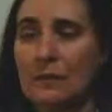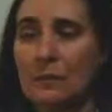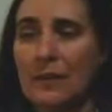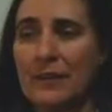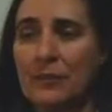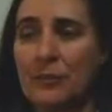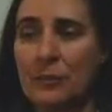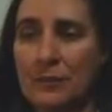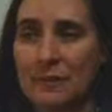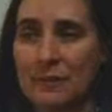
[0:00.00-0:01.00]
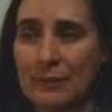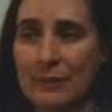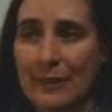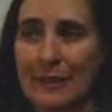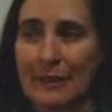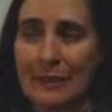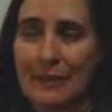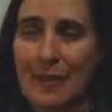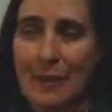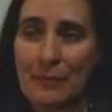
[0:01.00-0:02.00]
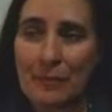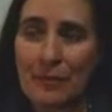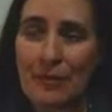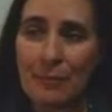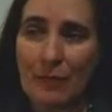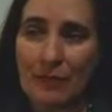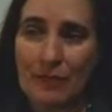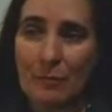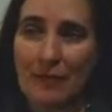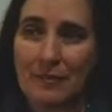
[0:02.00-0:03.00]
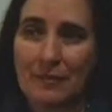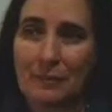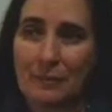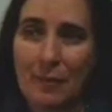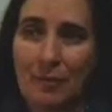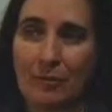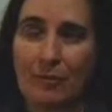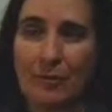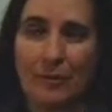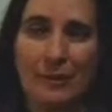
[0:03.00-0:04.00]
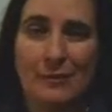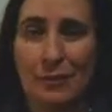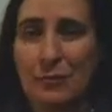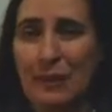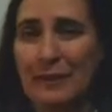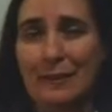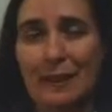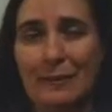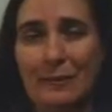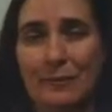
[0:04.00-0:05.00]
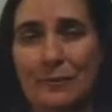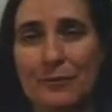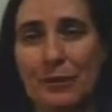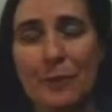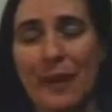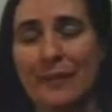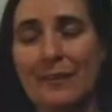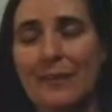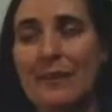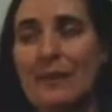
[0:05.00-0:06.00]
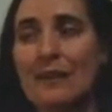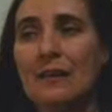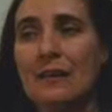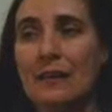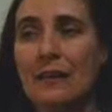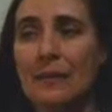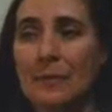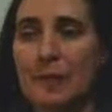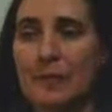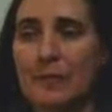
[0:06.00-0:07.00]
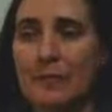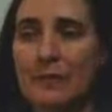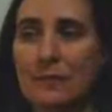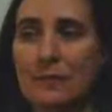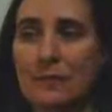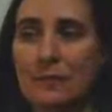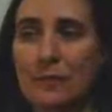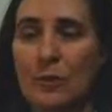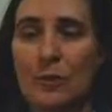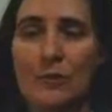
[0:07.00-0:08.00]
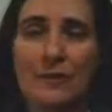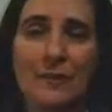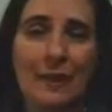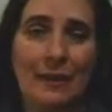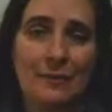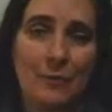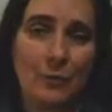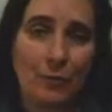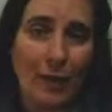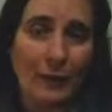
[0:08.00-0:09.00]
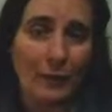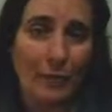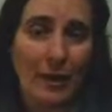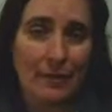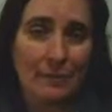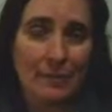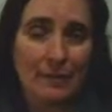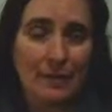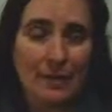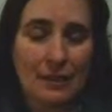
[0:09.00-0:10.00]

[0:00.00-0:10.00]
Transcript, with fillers: the price of golden seal varied at the time. It was somewhat expensive, maybe 14 to $20 for a bottle, uh, because golden seal has to be wildcrafted